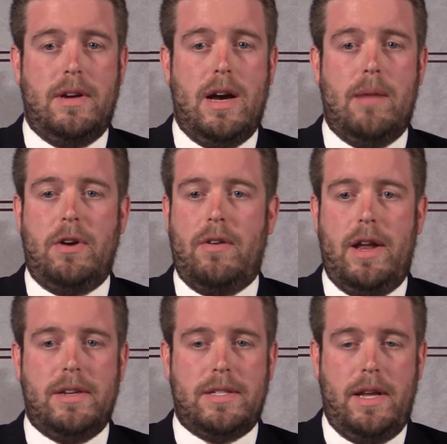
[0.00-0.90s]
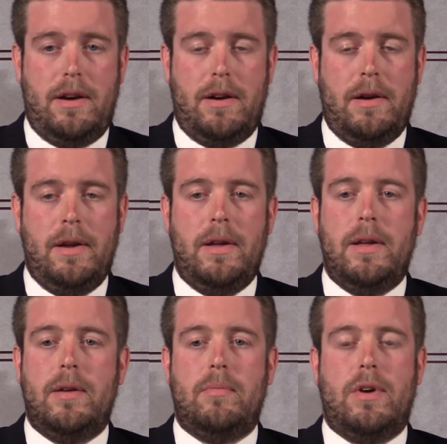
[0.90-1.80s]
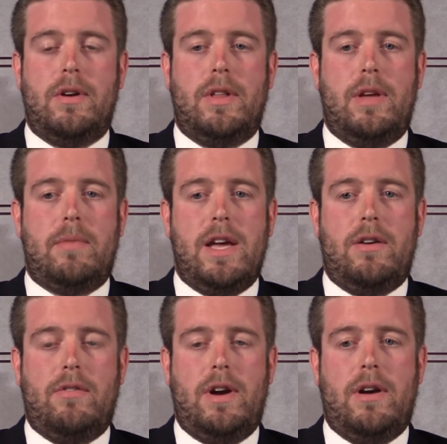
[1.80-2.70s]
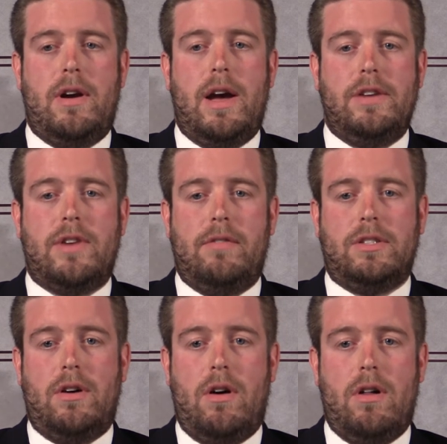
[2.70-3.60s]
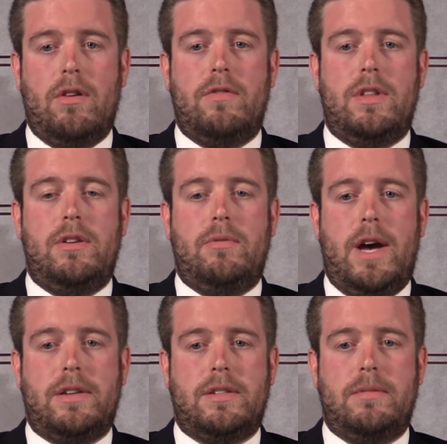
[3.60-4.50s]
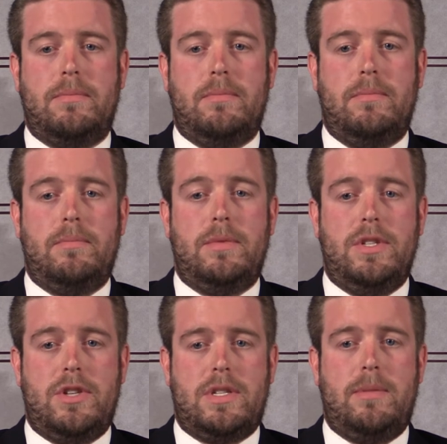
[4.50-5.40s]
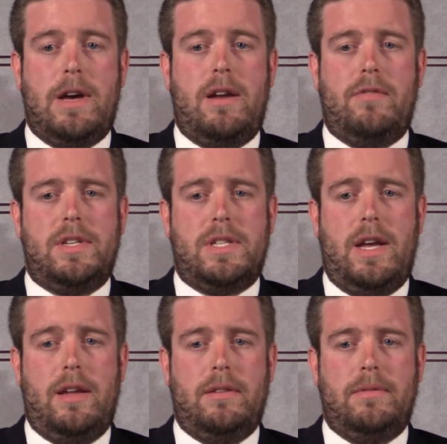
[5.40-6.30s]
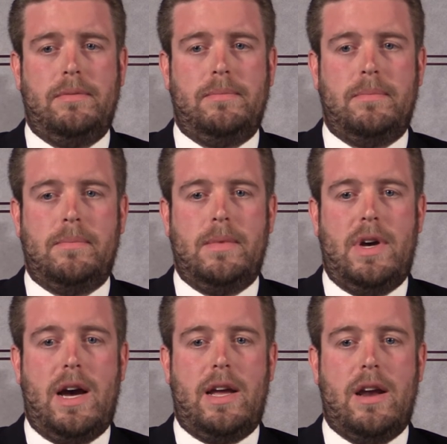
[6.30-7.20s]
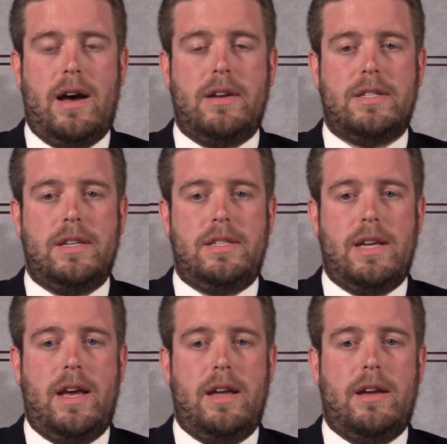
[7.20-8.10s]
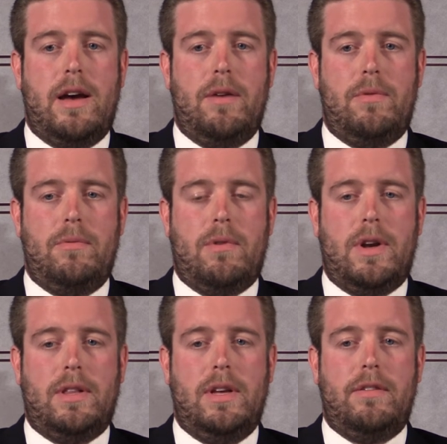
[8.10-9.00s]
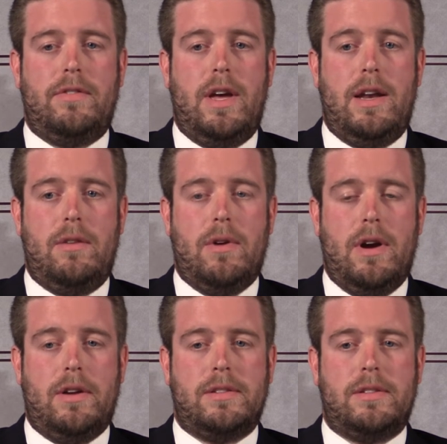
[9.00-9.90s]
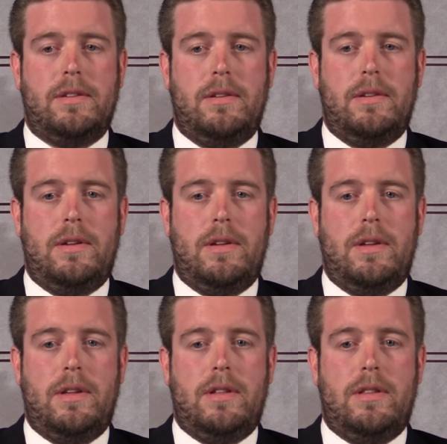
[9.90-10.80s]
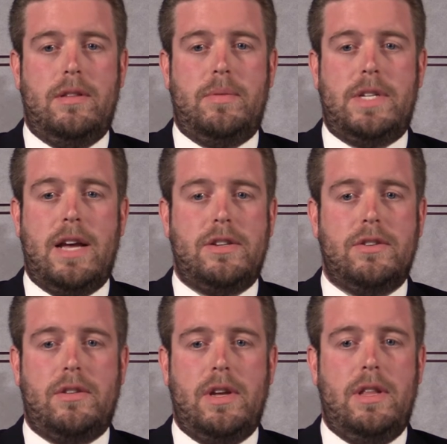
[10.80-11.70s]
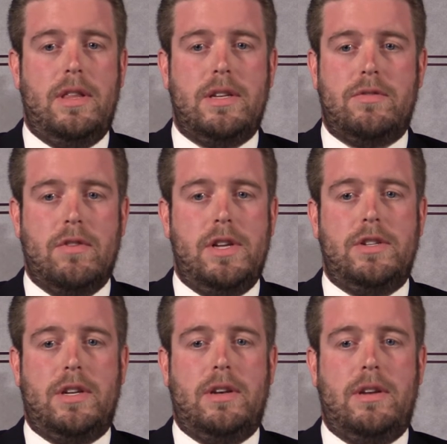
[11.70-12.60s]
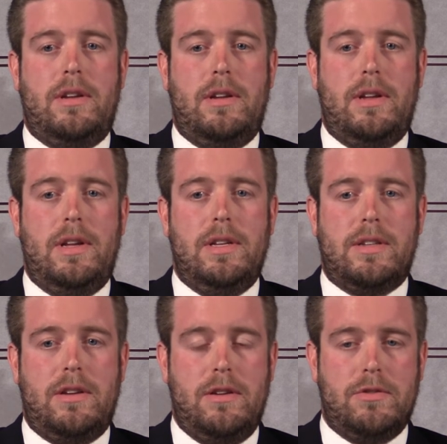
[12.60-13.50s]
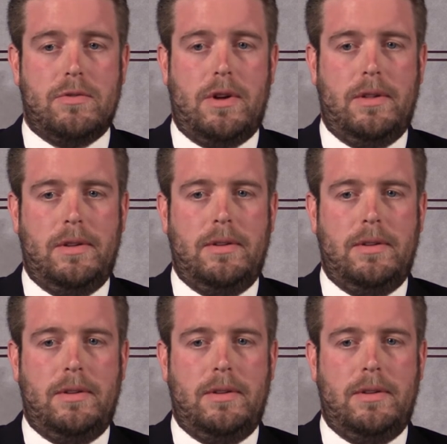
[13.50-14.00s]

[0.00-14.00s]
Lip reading: I'm a Granite Stater, but early in my career, I traveled all over the U.S. to just about every state. I can honestly say I wouldn't want to live anywhere else. The potential in this region is unusual.